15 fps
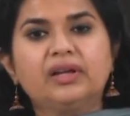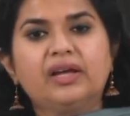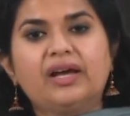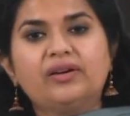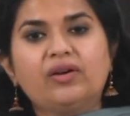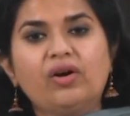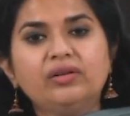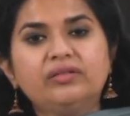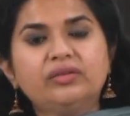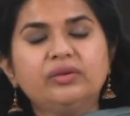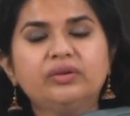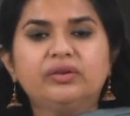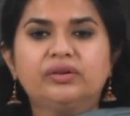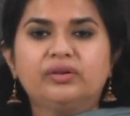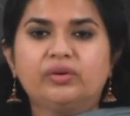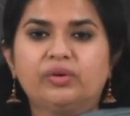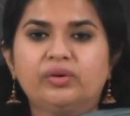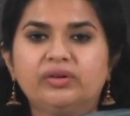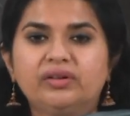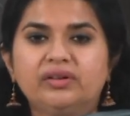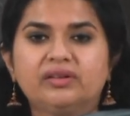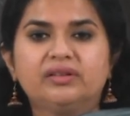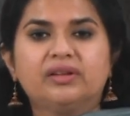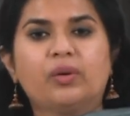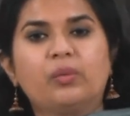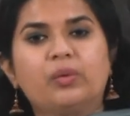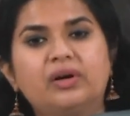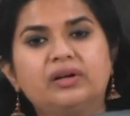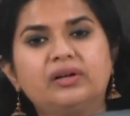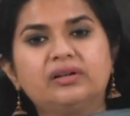And also note the
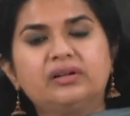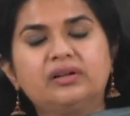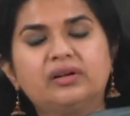word